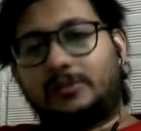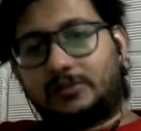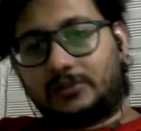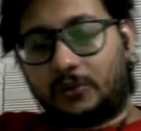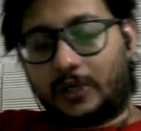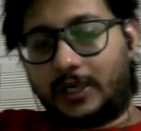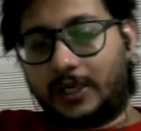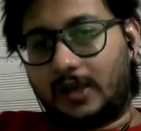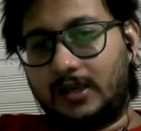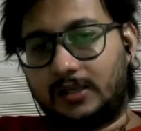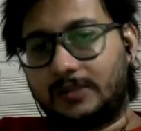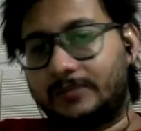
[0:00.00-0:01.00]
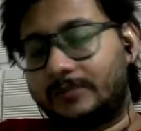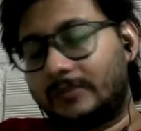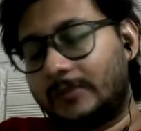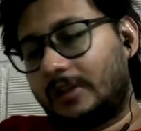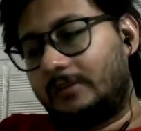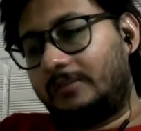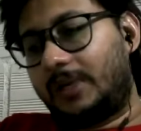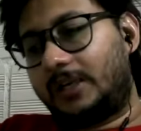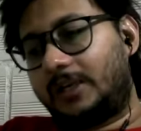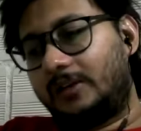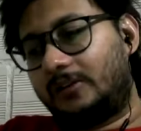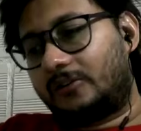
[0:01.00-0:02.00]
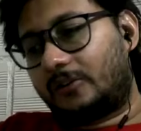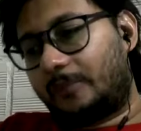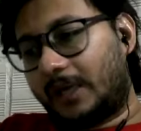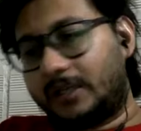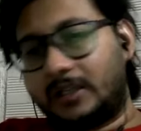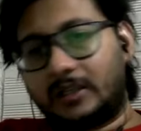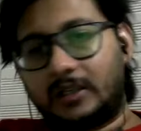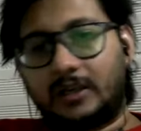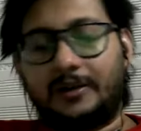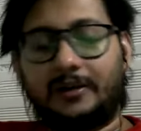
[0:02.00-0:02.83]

storyteller, but in romantic,